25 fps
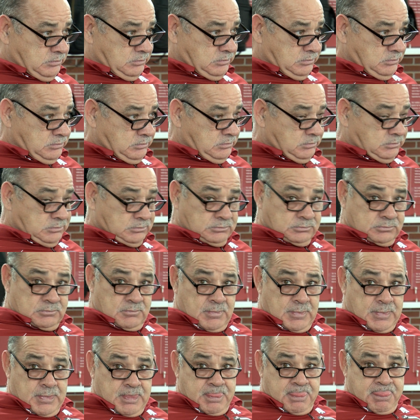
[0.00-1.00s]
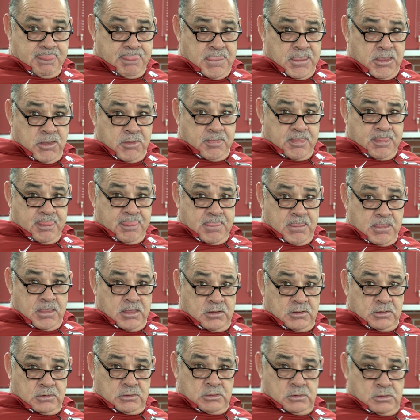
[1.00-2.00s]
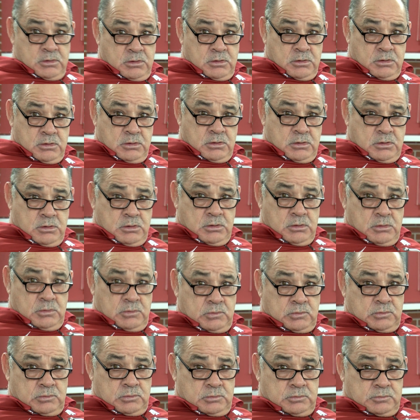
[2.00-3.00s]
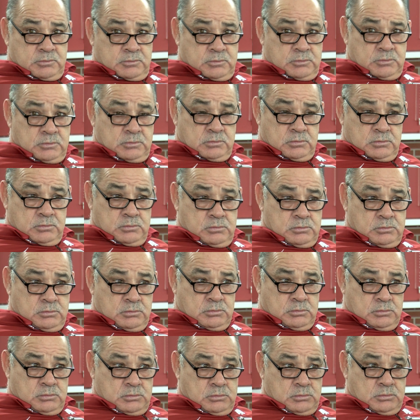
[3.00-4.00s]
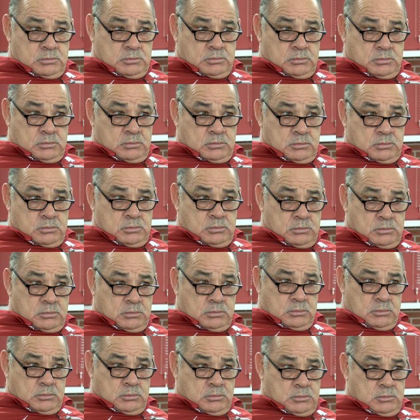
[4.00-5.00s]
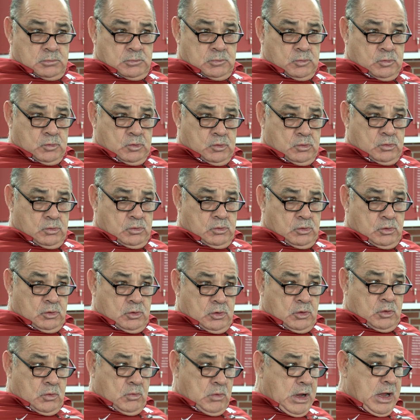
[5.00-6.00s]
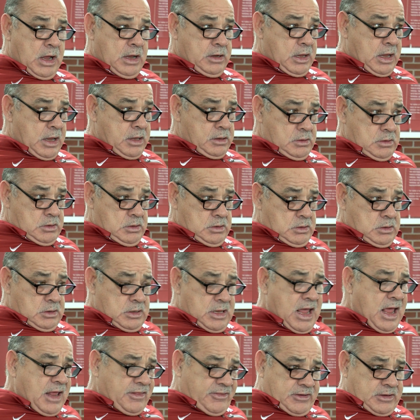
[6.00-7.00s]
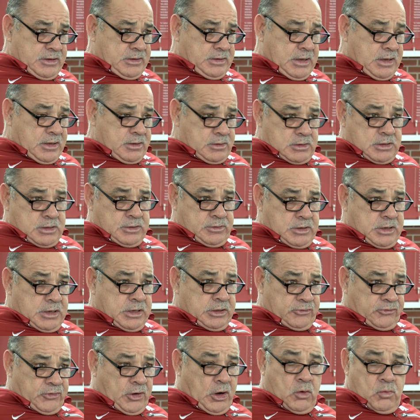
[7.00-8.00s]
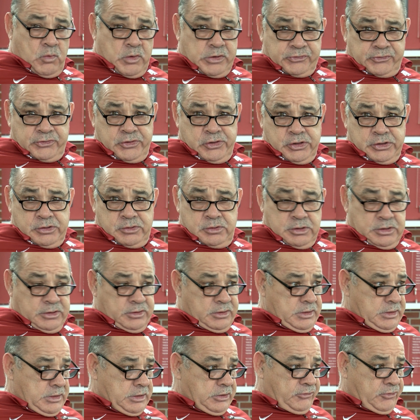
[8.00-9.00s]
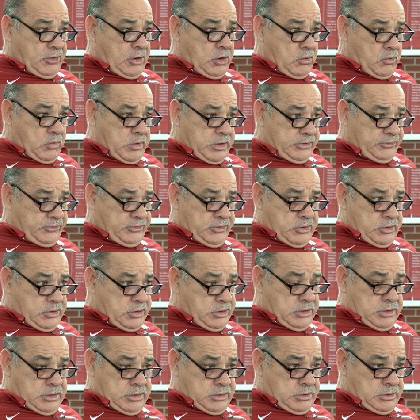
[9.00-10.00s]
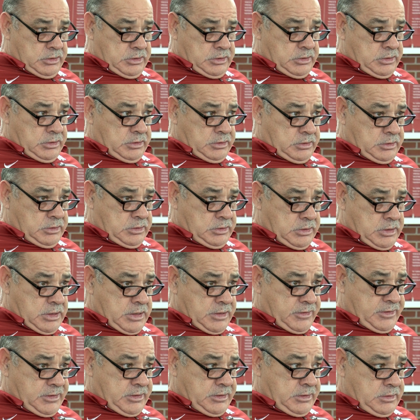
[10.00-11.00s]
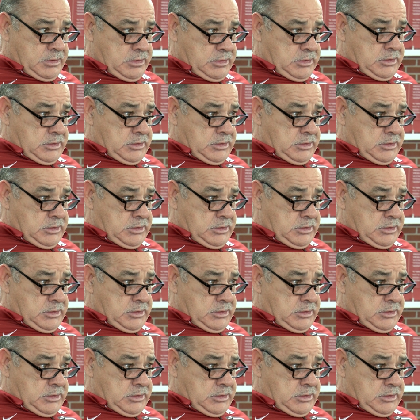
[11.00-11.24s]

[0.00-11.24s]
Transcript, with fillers: relationship with Coach Caldwell, uh, how, do you expect that to, to help there behind Jalen? Well, I, yeah, I think I think it's always good. I think it's always good, and and uh, I think